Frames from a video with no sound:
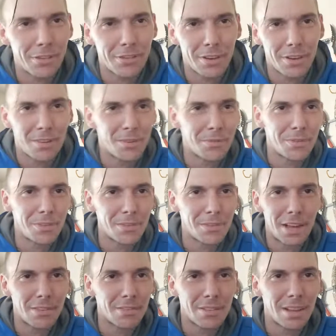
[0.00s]
I don't know if you
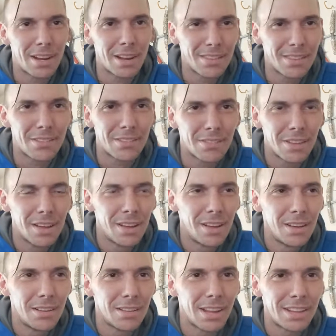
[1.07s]
guys know what that is. It's
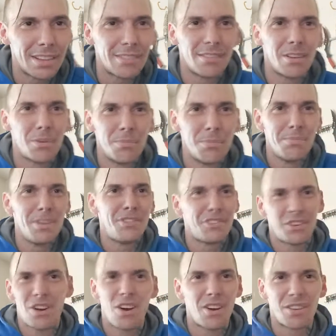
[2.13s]
like these little midget
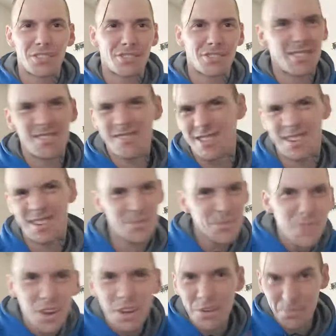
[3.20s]
cars, and
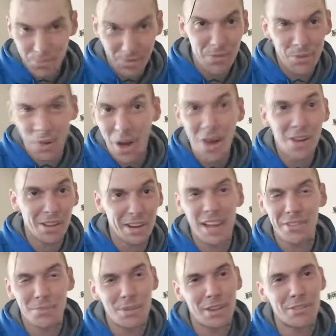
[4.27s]
they're hauling
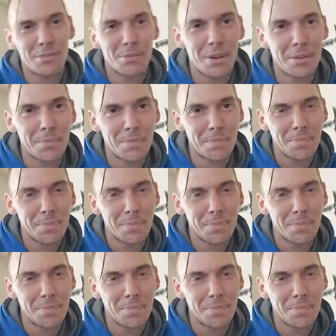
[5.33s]
ass racing around.